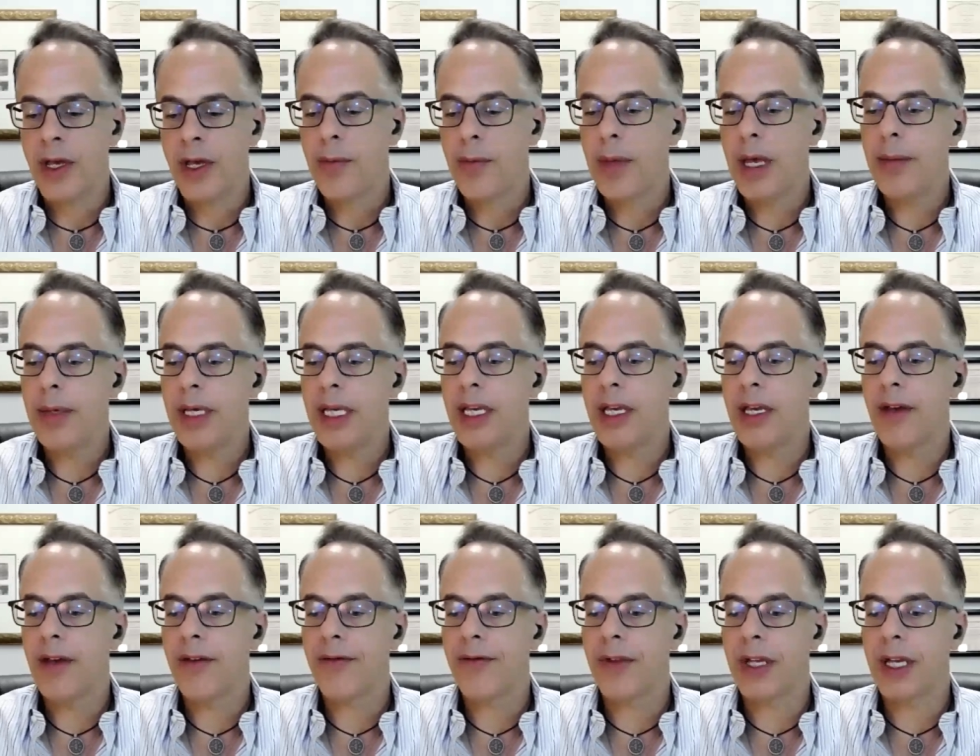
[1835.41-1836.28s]

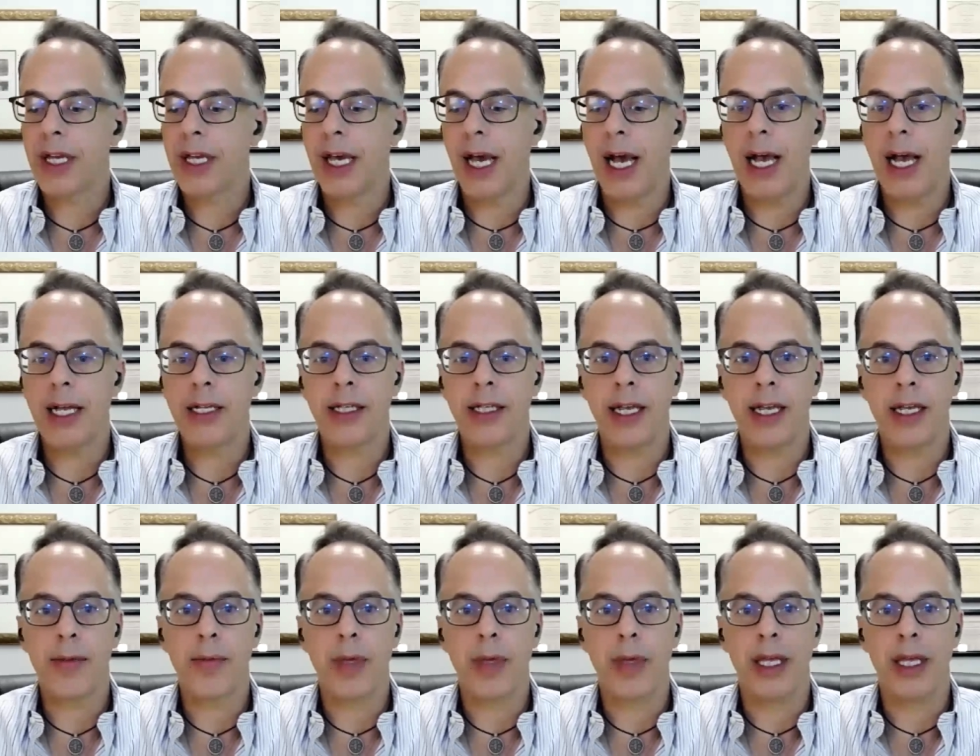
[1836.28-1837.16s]
the guys
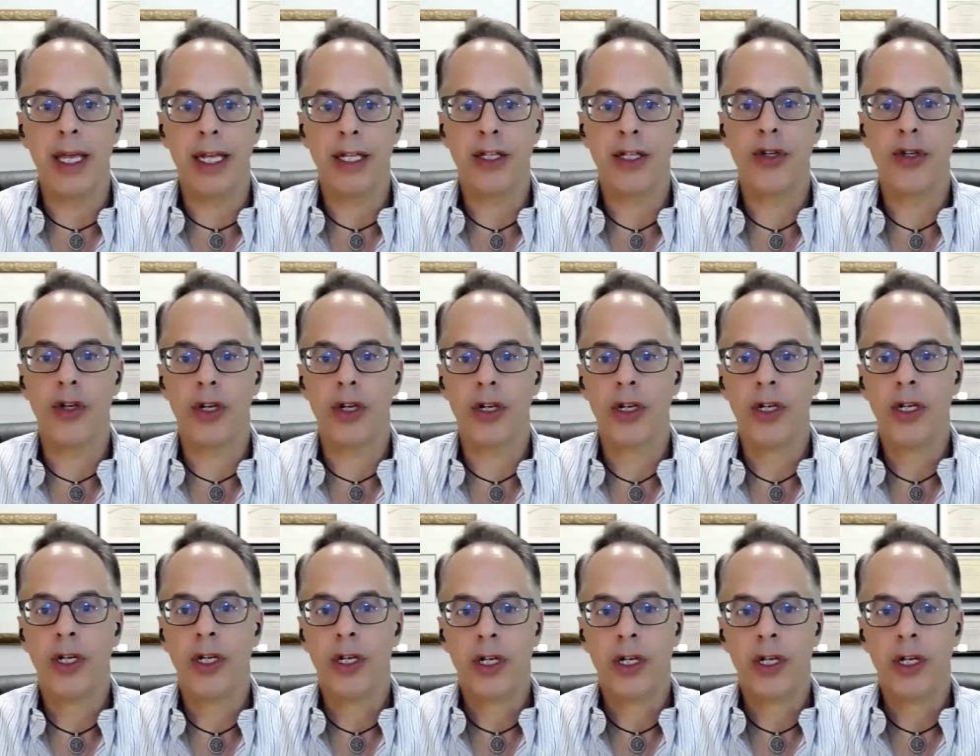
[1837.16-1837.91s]
like me that took